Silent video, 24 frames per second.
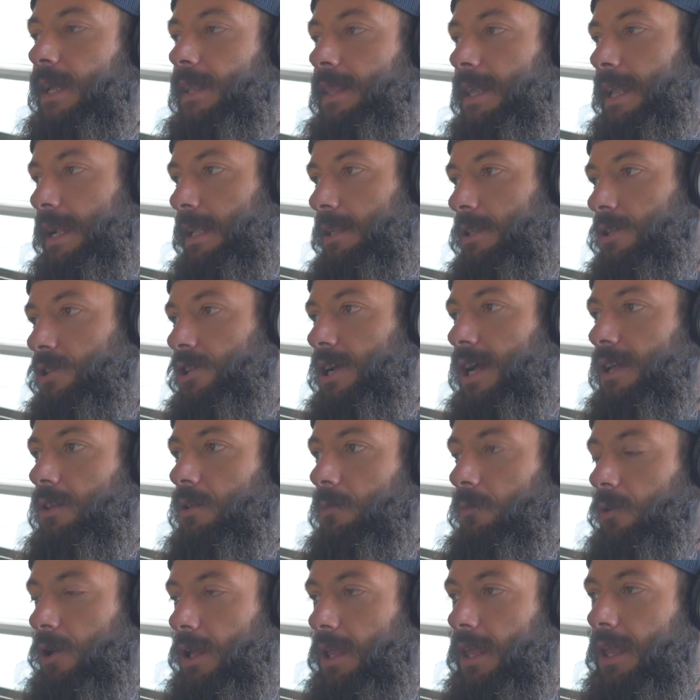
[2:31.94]
I'll try to
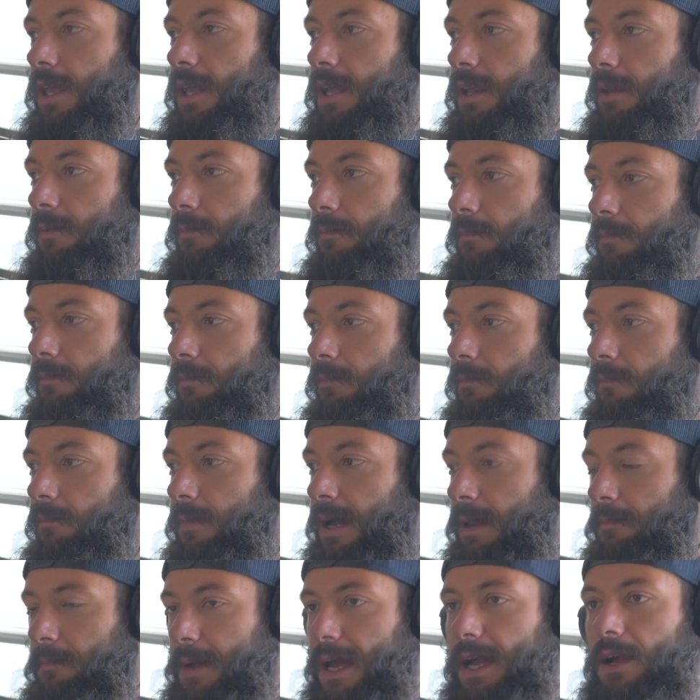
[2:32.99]
bring in
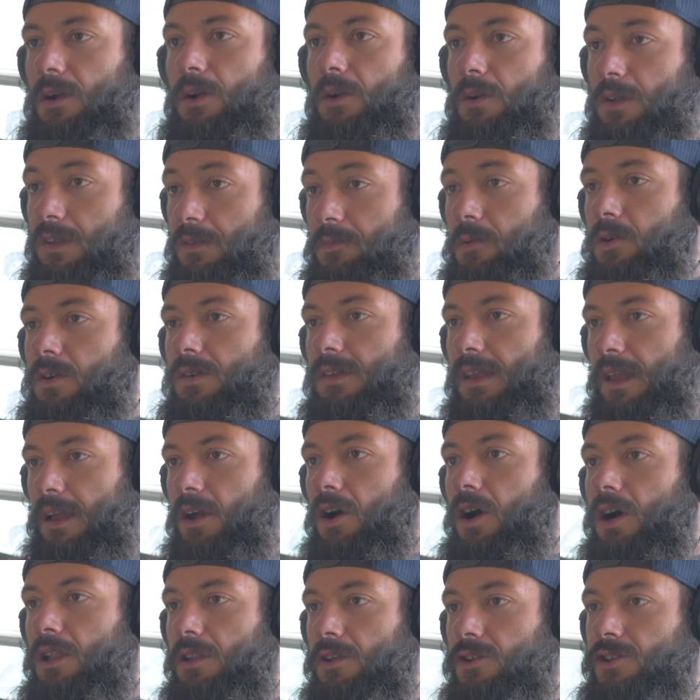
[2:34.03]
my background in sports
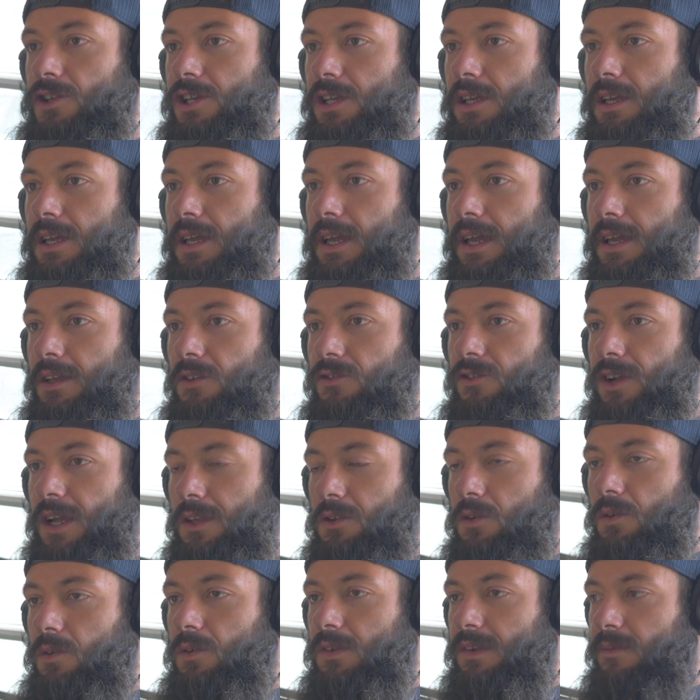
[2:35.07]
psychology and try
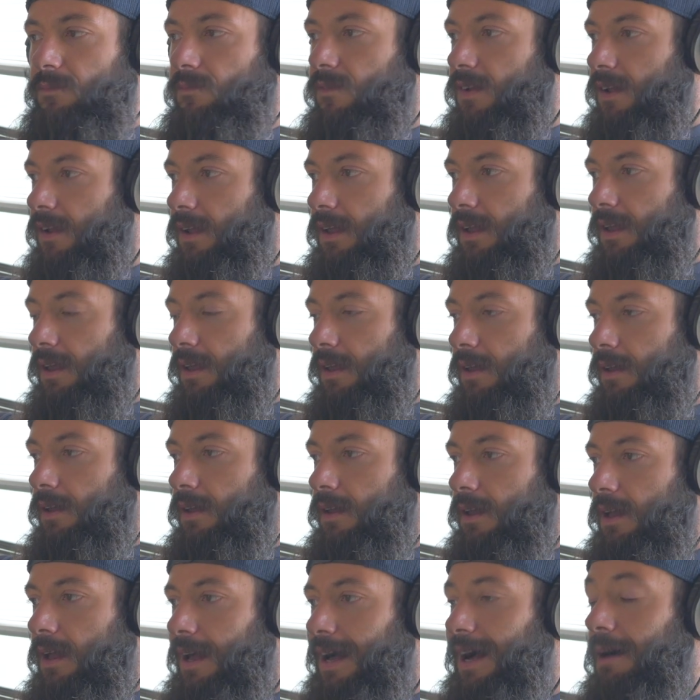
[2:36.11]
to do some very
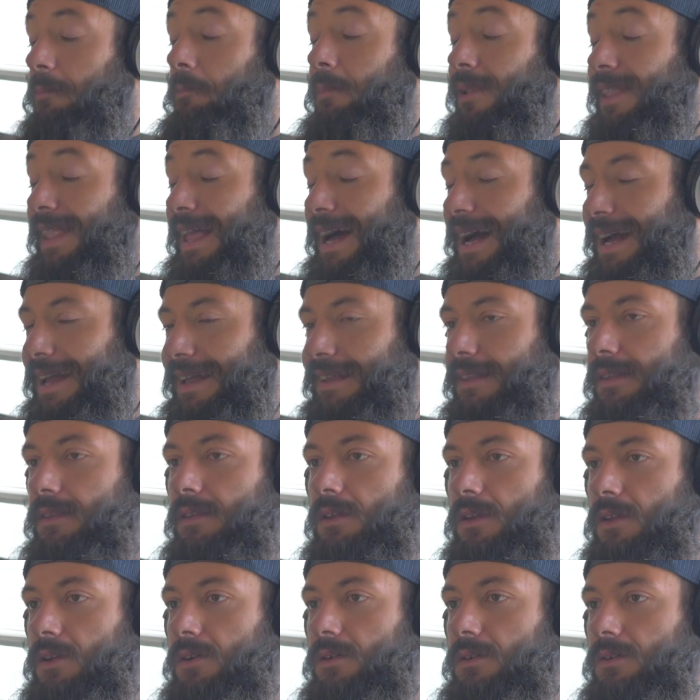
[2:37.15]
applied,
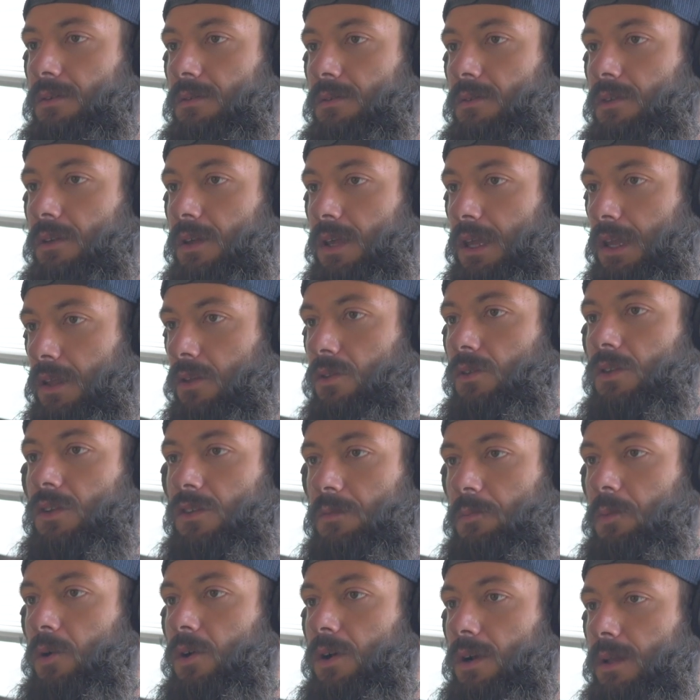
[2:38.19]
into the
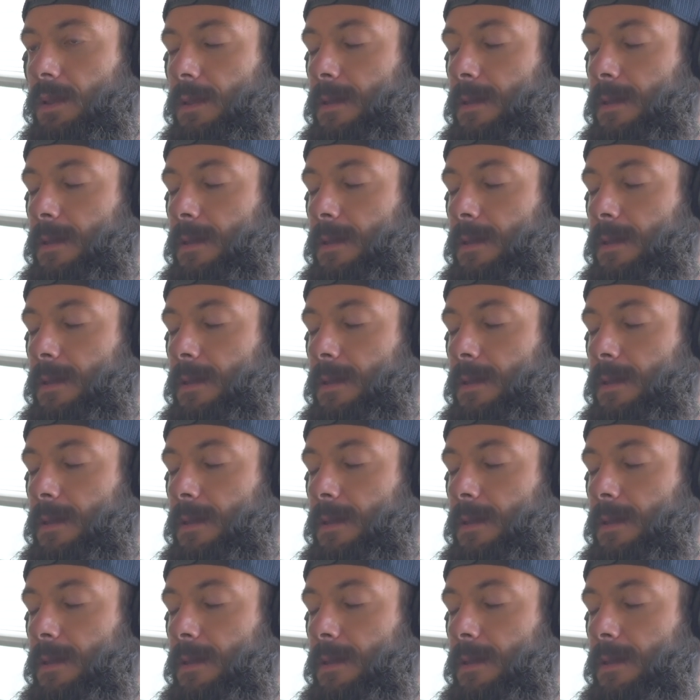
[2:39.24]
sport.